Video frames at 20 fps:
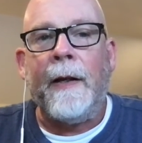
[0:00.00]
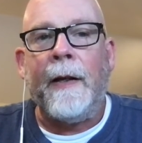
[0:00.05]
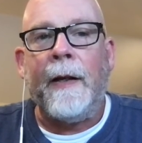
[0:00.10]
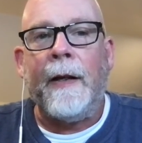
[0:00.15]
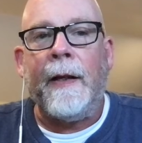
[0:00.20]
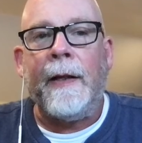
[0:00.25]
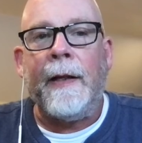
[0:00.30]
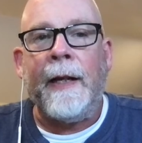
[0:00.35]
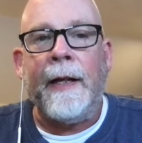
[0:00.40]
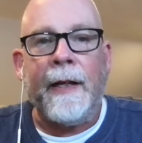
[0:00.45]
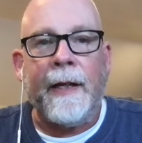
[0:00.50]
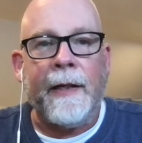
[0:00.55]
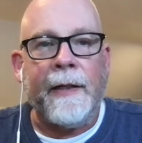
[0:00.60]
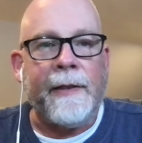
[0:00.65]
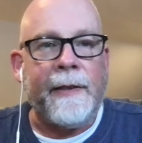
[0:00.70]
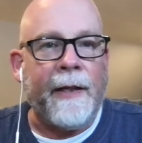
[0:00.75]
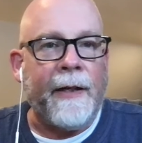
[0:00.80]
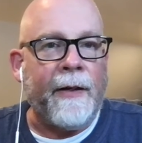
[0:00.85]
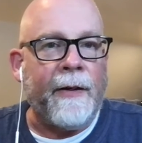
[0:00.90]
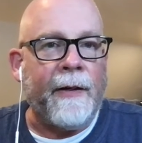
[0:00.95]
need to
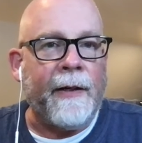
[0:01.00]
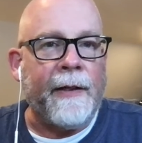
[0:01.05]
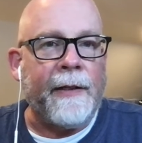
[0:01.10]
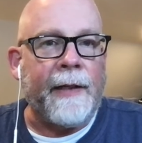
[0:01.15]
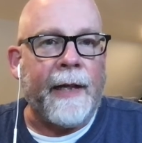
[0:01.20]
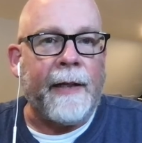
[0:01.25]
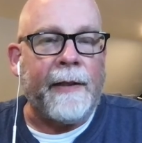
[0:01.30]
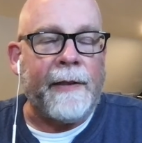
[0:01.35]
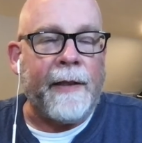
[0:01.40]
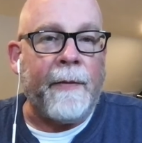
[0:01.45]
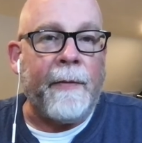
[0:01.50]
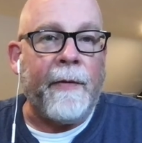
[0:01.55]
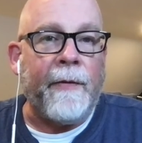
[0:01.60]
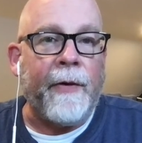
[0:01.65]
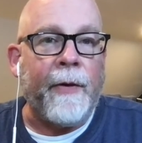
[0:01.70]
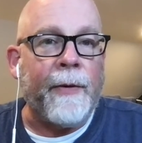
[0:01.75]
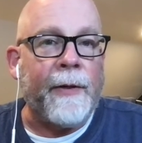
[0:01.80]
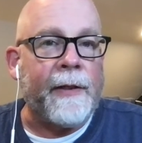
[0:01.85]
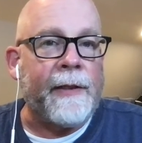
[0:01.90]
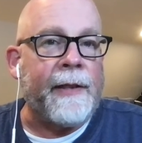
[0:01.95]
consider, and that some of
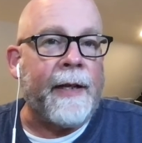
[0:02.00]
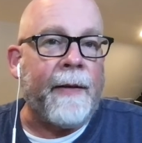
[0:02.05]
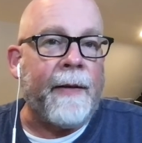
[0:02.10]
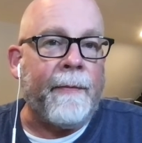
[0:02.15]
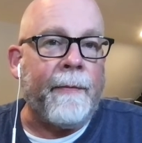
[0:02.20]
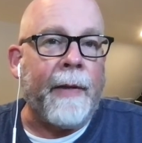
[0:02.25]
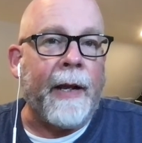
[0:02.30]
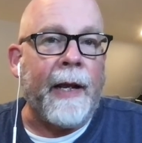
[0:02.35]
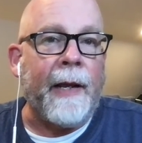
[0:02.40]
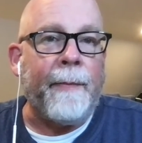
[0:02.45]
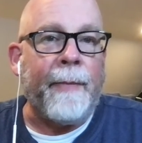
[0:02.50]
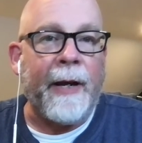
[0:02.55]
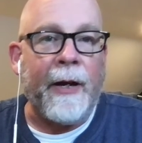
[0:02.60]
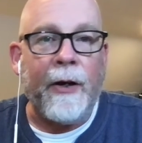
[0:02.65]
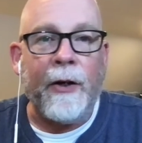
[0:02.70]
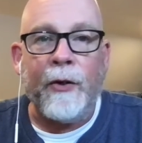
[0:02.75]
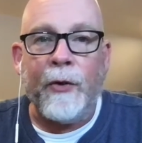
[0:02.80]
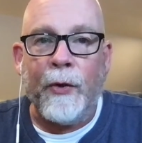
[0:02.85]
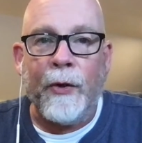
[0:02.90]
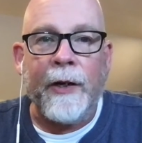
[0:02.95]
you are sent by
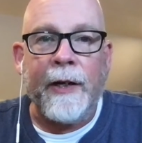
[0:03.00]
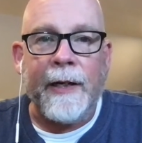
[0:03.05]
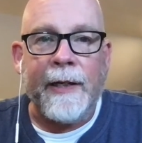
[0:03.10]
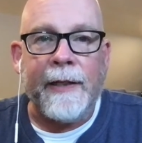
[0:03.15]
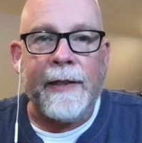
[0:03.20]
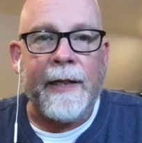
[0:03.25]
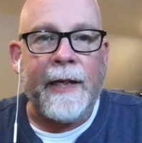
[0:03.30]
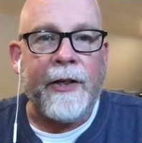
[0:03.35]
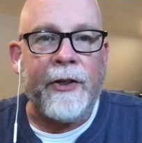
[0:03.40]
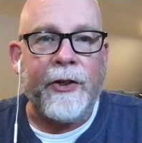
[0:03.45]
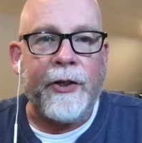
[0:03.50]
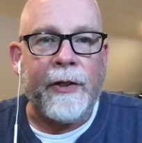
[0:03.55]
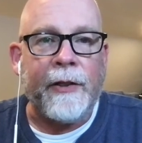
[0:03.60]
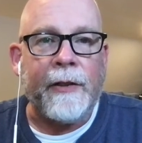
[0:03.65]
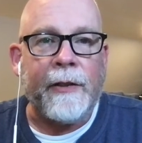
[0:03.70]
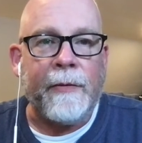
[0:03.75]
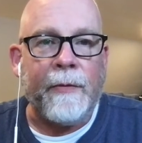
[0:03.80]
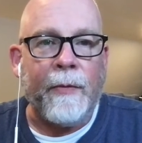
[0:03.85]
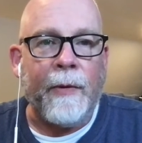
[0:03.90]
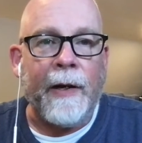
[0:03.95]
parent
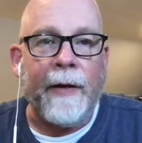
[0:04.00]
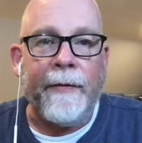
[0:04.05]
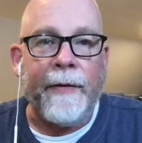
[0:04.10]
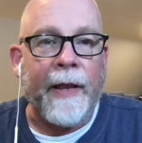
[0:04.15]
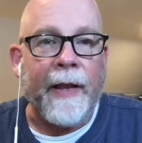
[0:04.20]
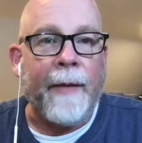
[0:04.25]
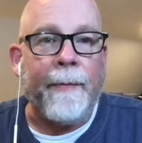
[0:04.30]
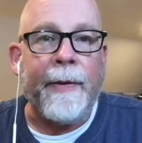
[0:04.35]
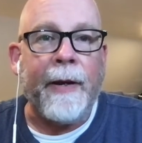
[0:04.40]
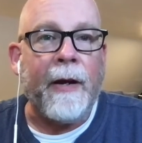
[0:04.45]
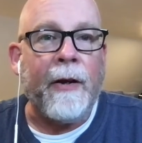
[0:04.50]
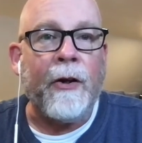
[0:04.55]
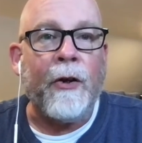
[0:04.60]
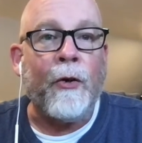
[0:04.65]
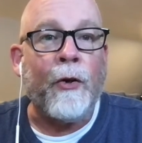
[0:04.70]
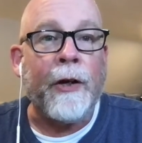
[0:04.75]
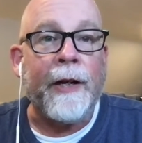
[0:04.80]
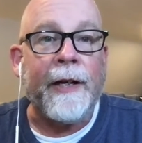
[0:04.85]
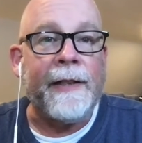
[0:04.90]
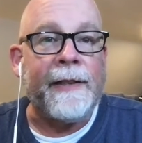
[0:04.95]
organizations, whatever that parent
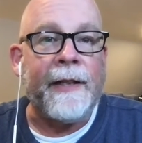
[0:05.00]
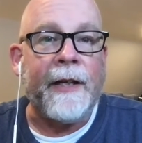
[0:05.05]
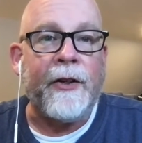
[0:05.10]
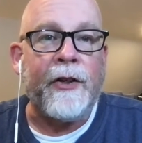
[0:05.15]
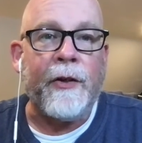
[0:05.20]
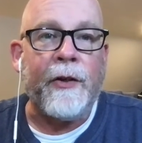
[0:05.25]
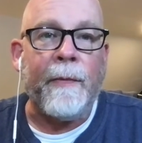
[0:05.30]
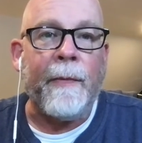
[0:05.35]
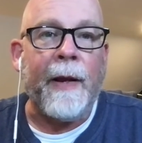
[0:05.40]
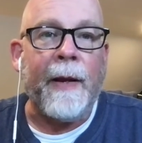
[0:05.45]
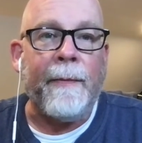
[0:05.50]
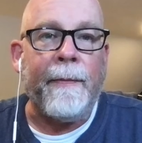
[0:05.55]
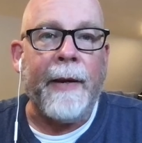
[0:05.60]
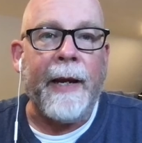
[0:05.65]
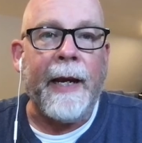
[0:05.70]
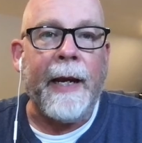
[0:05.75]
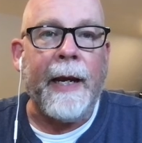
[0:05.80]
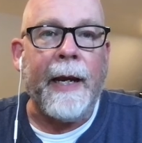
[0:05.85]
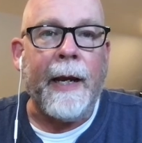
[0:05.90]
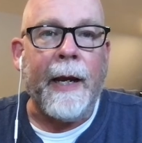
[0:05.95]
organization might
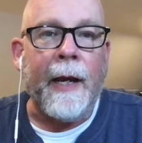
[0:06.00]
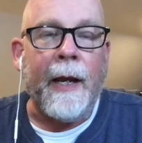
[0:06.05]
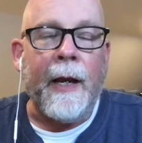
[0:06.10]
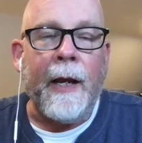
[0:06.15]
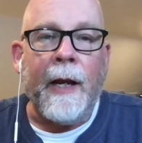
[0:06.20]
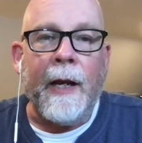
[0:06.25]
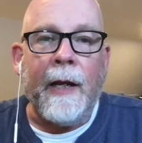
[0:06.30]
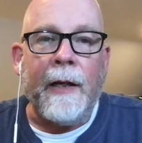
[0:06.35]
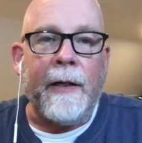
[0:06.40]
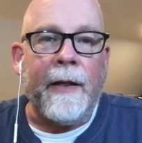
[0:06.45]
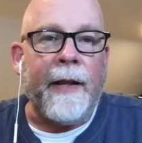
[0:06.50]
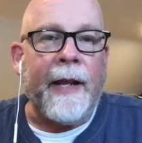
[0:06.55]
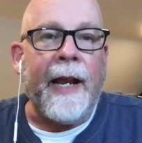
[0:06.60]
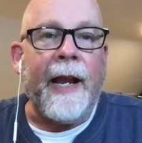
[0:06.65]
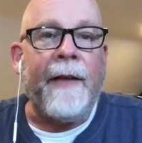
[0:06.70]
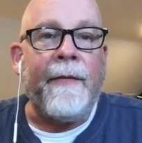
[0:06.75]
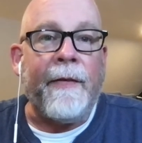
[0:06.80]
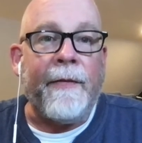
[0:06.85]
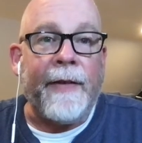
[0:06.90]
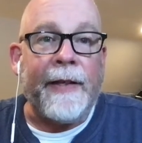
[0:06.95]
be. Do they
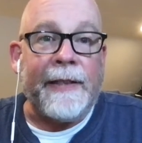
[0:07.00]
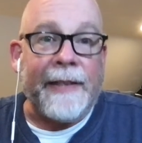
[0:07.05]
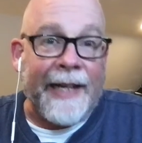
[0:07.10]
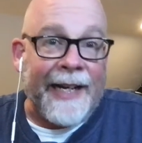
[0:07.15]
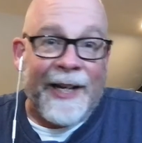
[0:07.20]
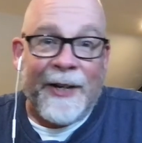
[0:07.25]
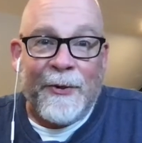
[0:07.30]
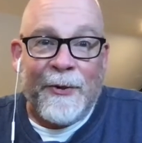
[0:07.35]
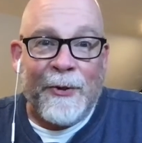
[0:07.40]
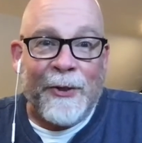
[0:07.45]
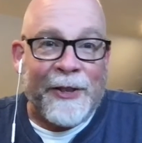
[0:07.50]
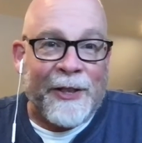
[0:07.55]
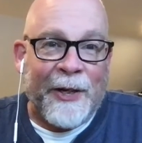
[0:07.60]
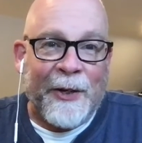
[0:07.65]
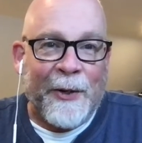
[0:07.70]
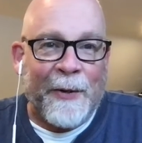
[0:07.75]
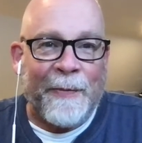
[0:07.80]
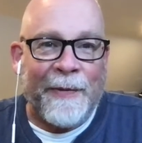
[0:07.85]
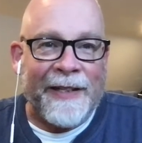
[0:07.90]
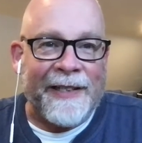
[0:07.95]
have a vested interest in
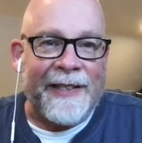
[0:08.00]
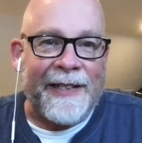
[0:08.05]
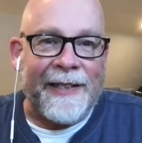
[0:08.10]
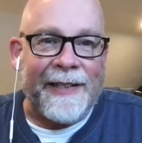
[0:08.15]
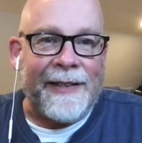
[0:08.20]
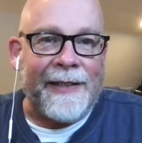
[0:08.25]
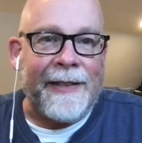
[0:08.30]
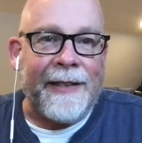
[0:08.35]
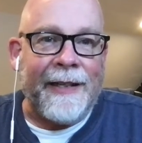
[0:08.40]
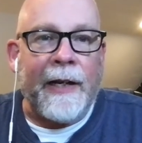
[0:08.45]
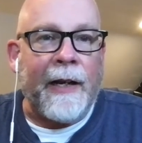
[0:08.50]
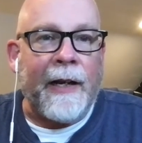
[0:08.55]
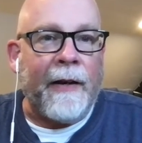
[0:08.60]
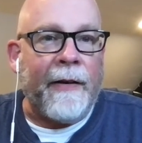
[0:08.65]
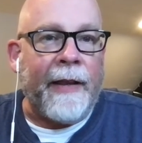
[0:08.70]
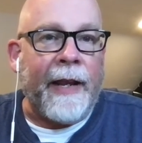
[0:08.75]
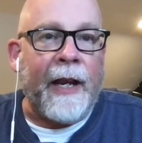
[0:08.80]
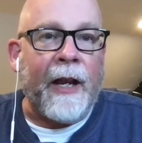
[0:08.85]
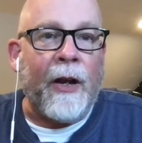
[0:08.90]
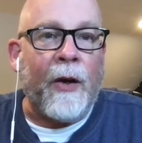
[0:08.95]
your business? Are
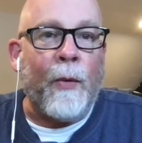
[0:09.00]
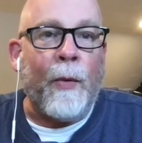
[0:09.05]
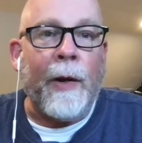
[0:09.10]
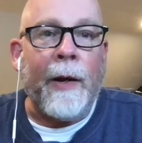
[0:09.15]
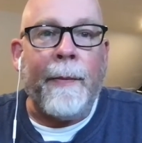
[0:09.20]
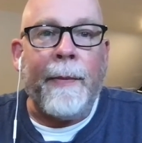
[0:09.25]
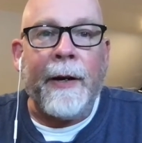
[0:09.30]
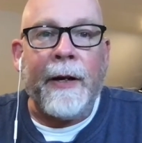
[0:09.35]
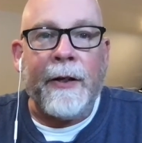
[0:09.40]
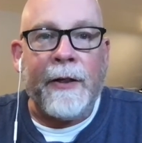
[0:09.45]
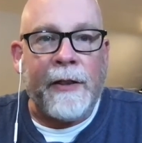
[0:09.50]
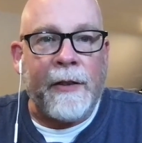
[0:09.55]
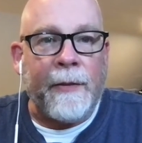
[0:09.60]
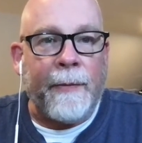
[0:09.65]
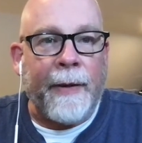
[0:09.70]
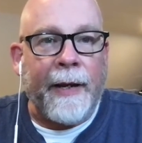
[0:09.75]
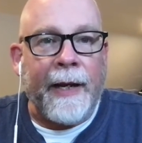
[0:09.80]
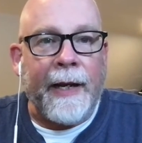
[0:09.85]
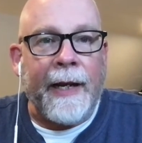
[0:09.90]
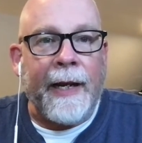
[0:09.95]
they going to want to
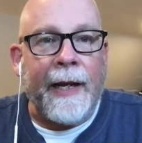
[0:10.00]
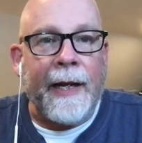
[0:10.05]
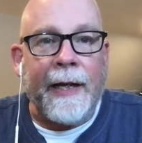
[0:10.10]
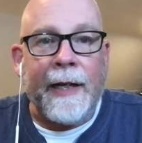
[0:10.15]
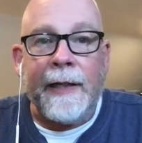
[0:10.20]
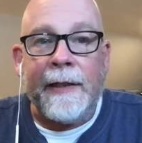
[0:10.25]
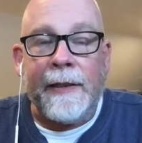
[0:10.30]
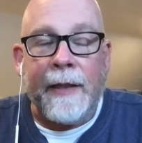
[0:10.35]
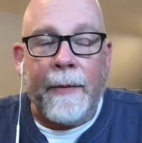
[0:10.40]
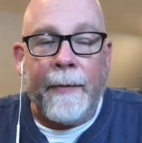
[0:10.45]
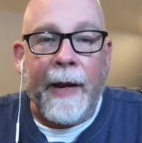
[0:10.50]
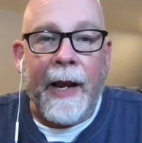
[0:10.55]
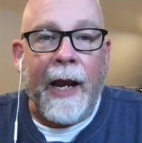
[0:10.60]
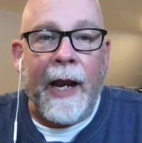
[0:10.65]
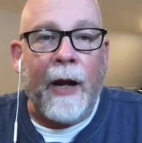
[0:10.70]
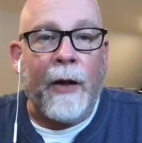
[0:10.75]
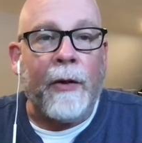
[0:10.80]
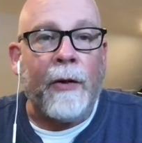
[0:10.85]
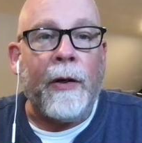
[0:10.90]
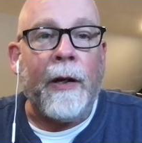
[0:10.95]
participate in it
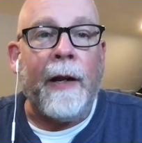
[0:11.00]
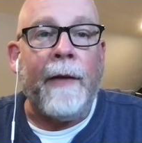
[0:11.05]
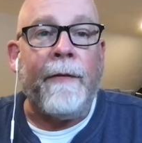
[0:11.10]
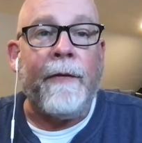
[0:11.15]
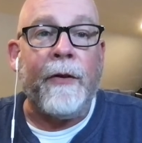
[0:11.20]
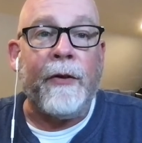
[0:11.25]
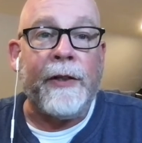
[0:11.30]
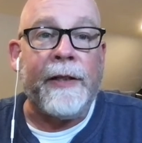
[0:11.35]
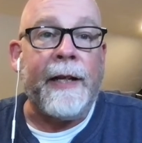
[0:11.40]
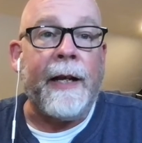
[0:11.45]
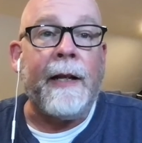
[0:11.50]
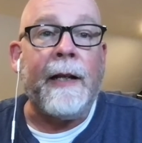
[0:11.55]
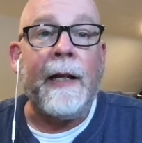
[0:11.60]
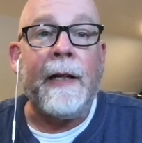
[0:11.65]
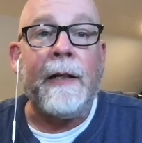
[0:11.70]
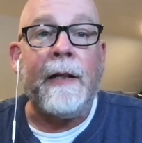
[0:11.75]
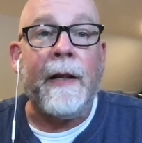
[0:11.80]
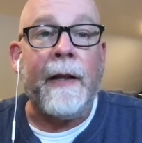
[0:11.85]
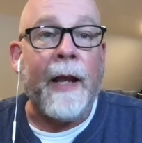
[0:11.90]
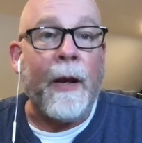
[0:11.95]
somehow? If you sell
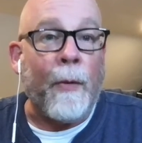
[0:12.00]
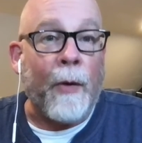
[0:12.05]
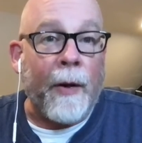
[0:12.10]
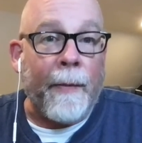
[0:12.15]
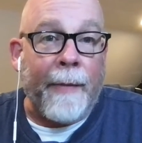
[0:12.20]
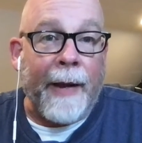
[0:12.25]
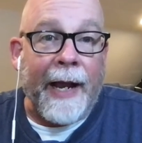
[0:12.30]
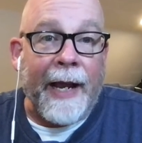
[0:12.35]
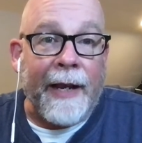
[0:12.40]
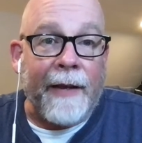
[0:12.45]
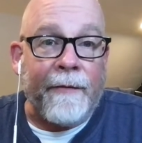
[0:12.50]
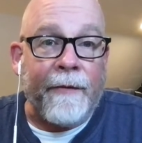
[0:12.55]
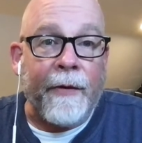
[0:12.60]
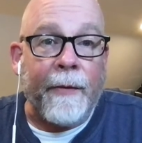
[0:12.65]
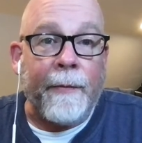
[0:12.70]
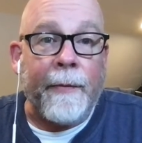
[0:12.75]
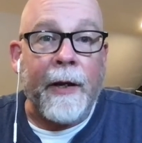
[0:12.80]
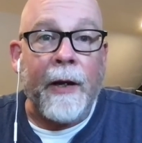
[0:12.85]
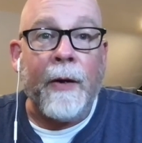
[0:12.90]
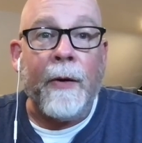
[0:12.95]
it, do they want to buy it
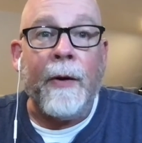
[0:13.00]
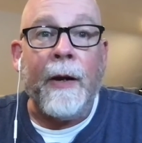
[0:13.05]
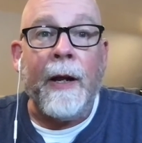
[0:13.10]
from you?